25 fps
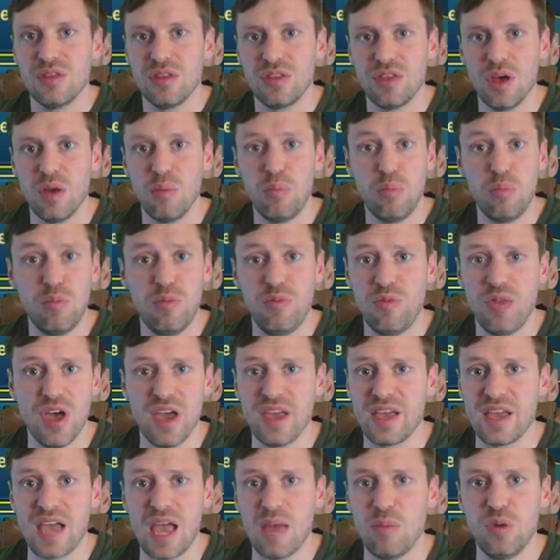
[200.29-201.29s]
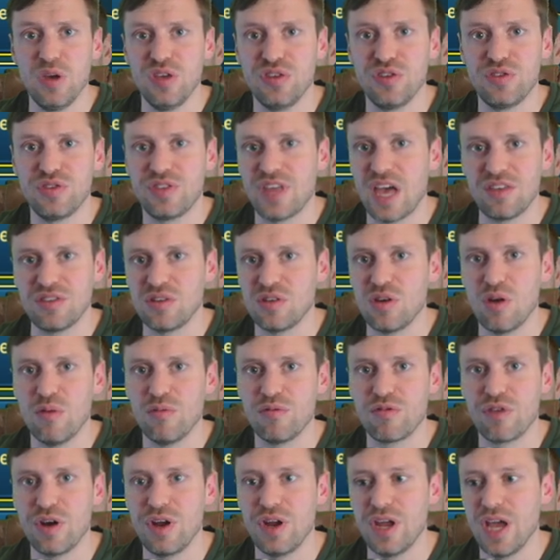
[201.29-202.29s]
the 30k points hasn't gone
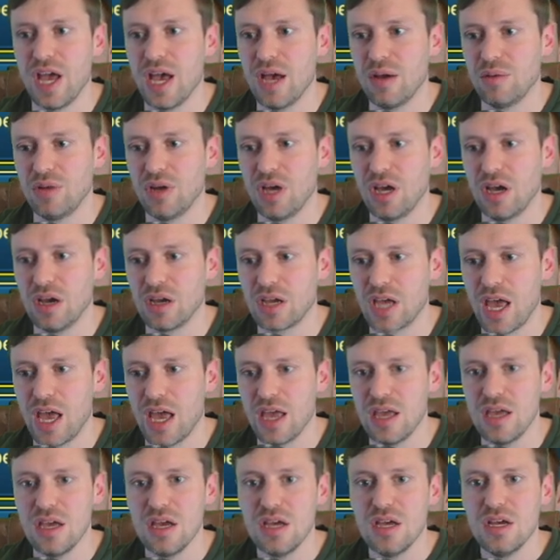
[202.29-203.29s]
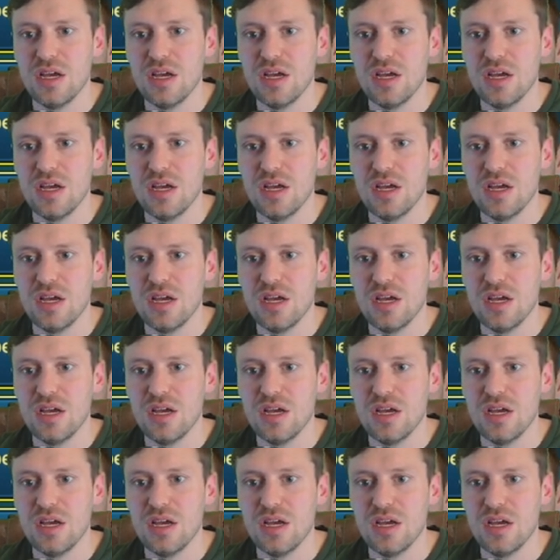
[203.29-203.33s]
through yet. I'm like, okay.